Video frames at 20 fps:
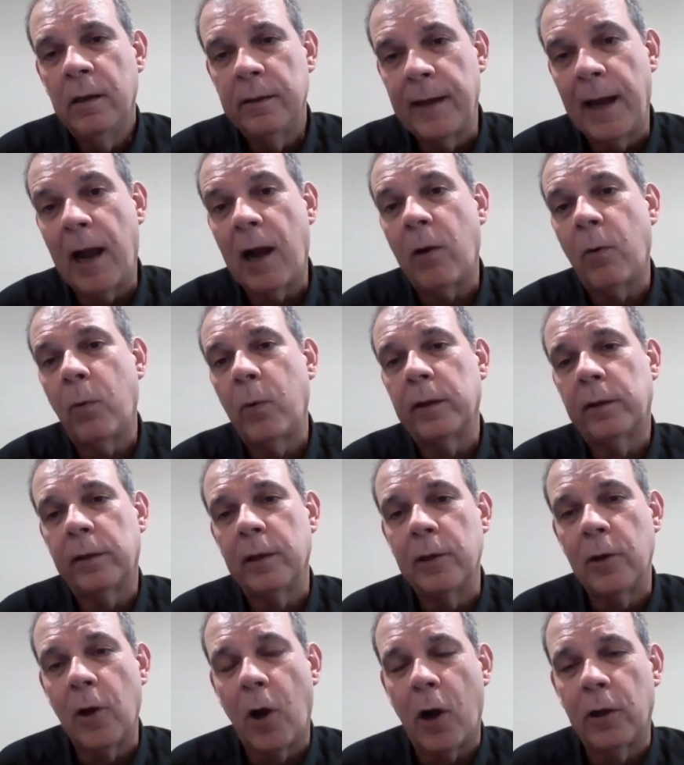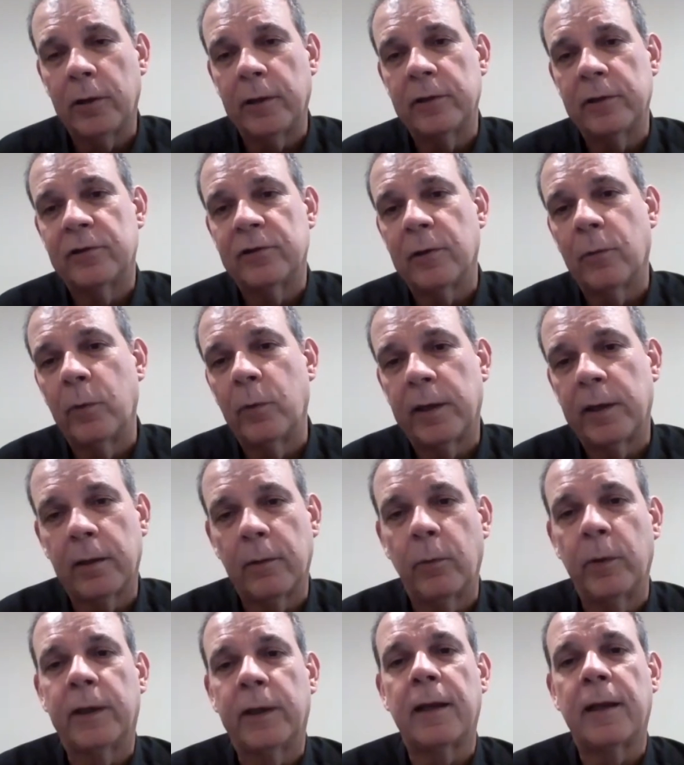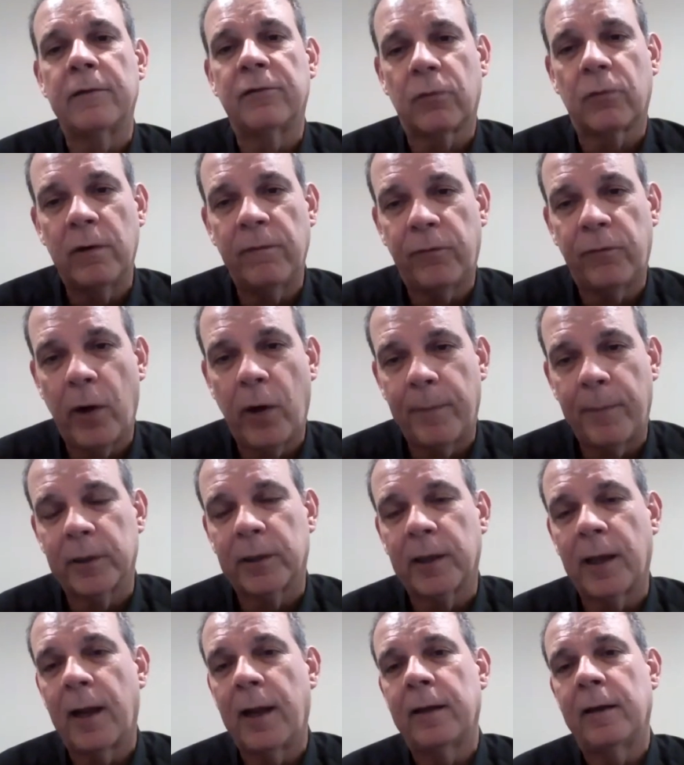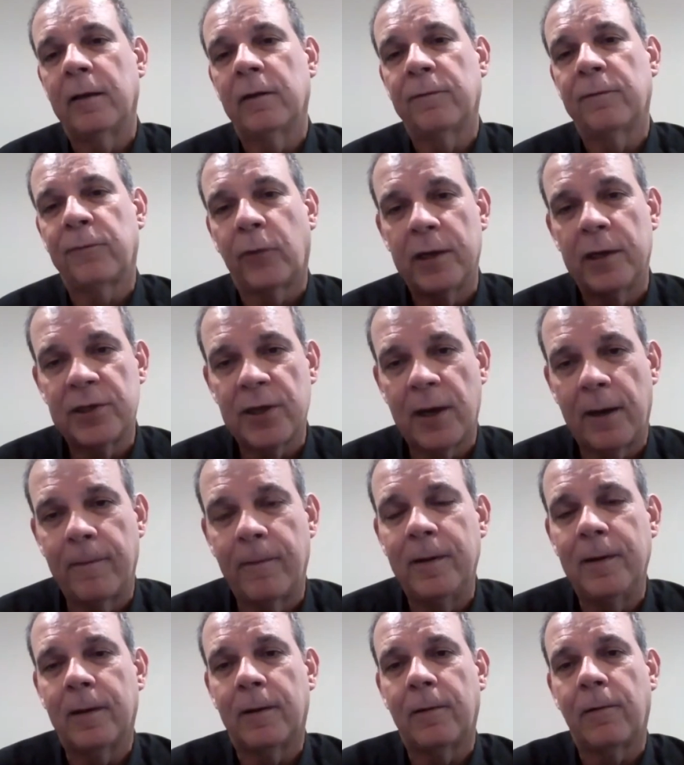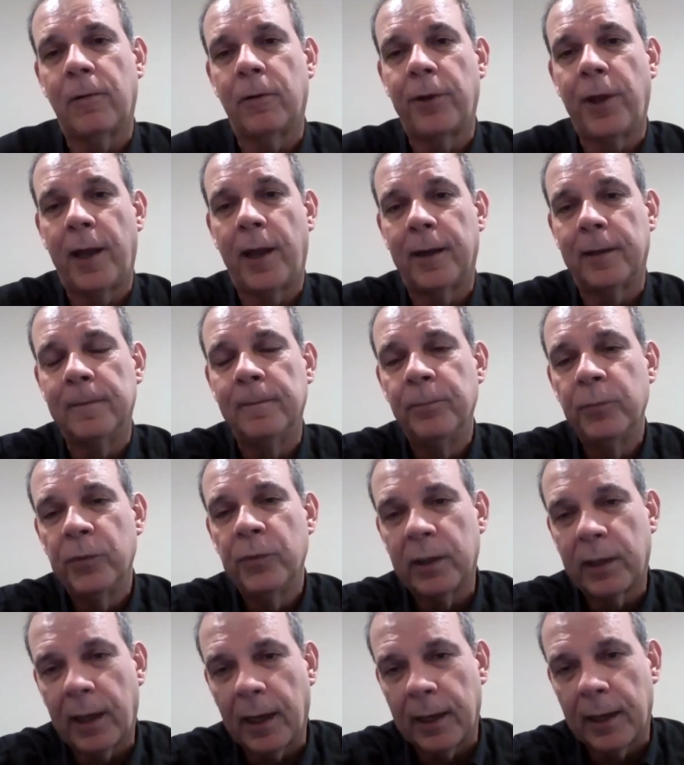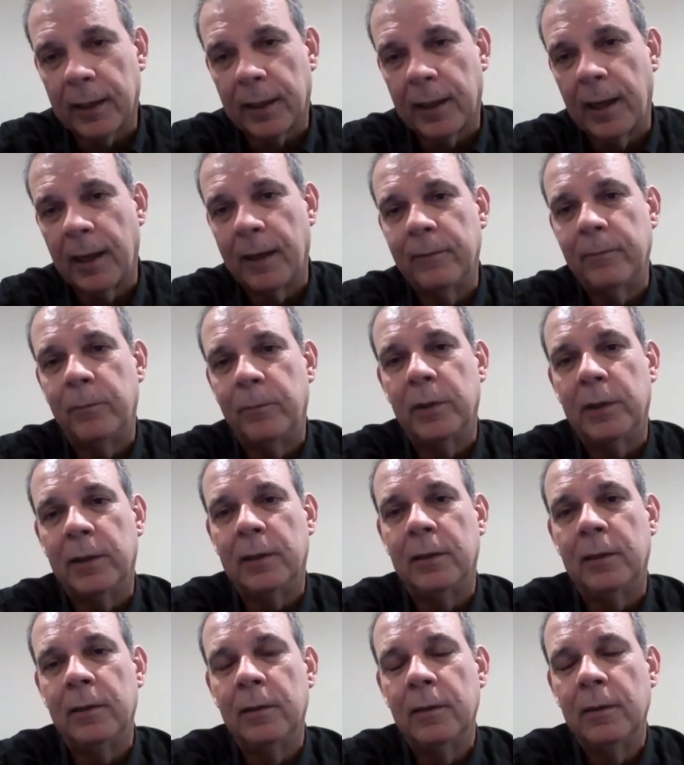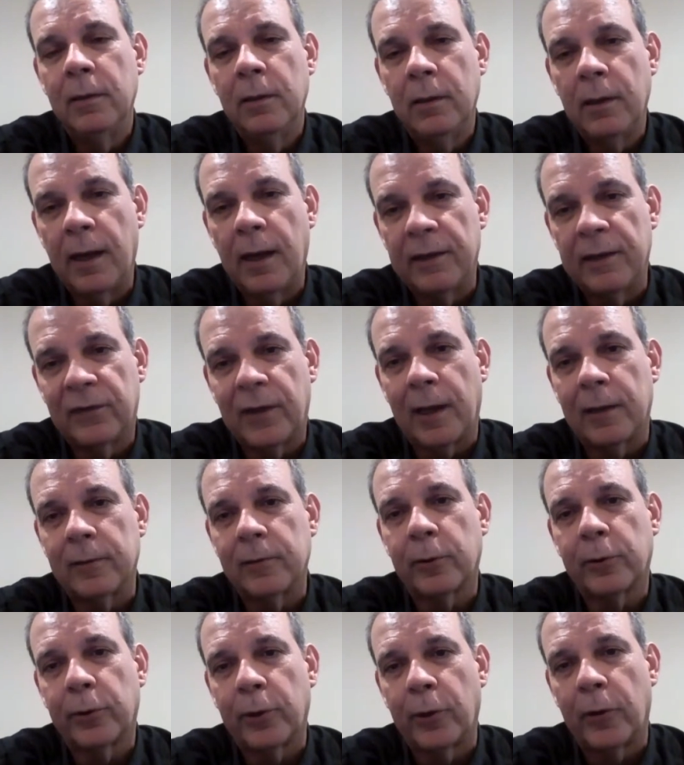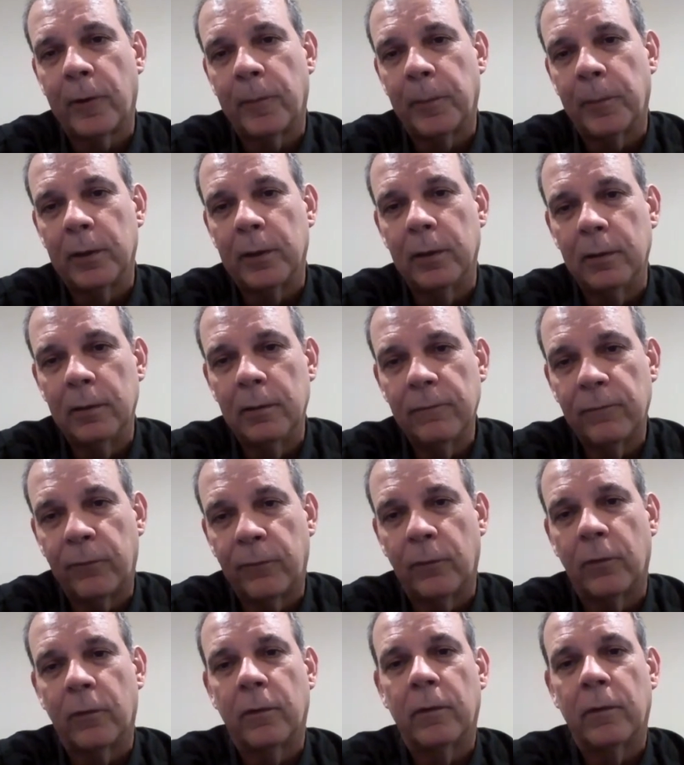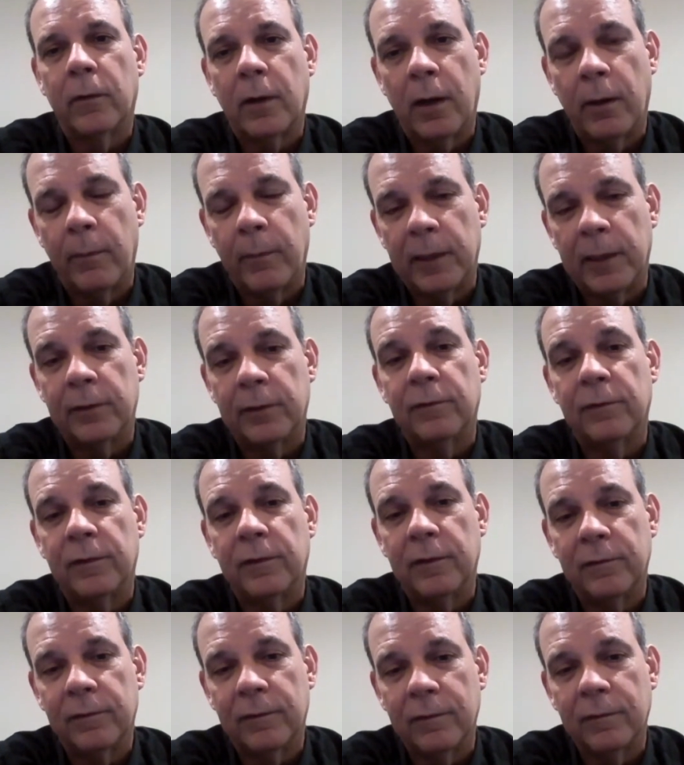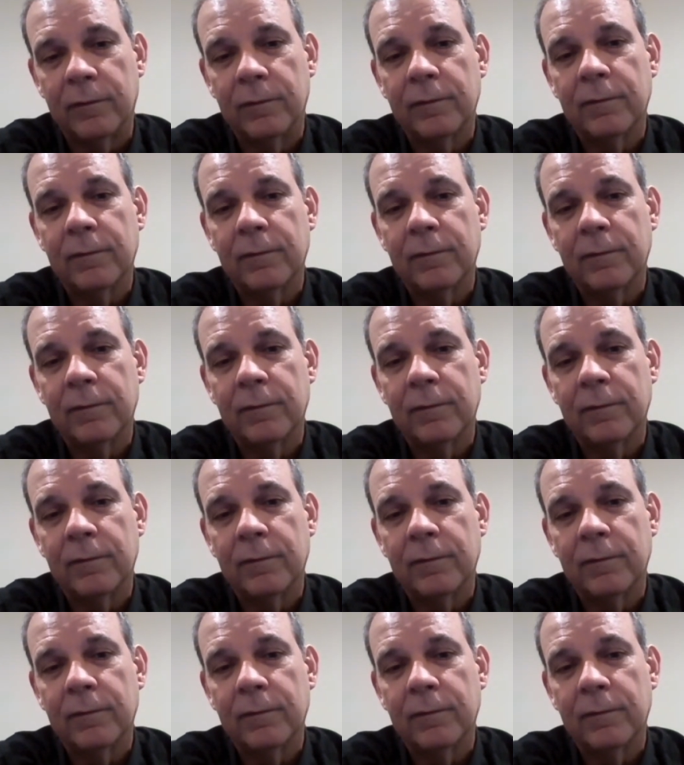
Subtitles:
now with the knowledge that we can screen for hepatitis, for HIV and all that, can again be a standard therapy for many diseases.